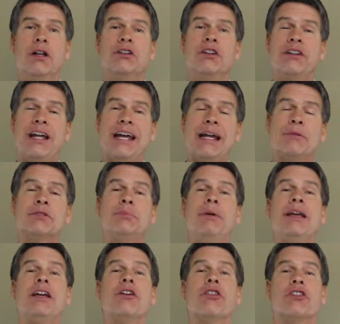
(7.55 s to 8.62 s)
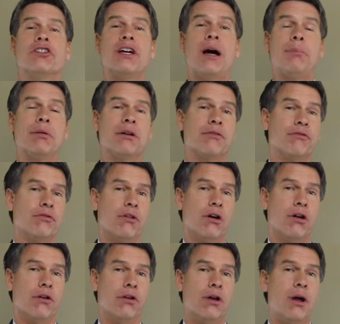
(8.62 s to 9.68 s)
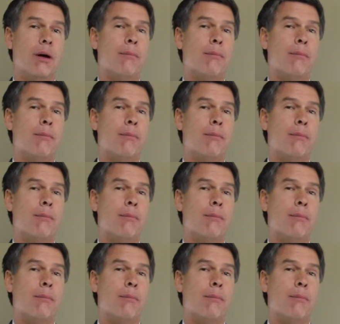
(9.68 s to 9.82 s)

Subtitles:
Today I'm speaking on the topic of fraud.